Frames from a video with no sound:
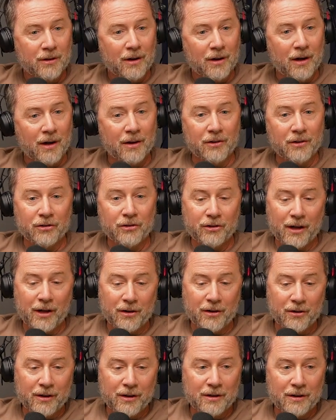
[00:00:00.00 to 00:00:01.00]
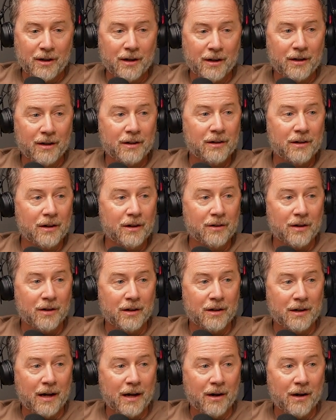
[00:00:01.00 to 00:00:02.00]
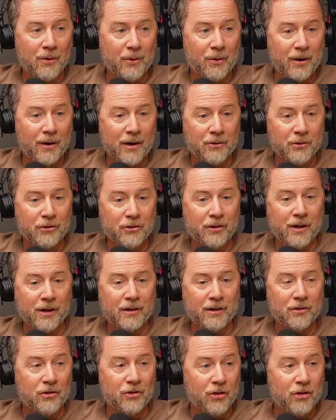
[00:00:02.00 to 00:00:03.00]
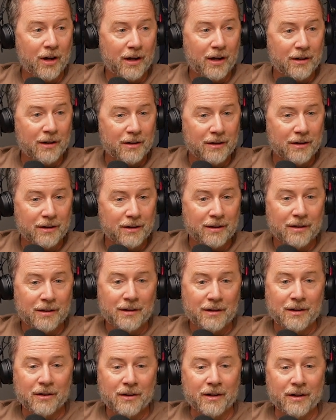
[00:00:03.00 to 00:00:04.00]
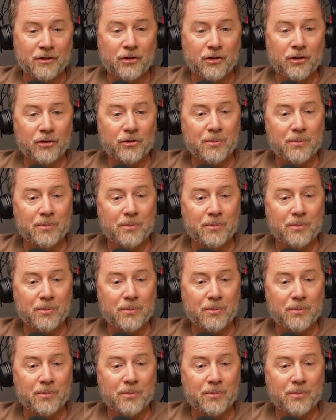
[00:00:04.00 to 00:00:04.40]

on a Saturday night, an hour outside chatting, like just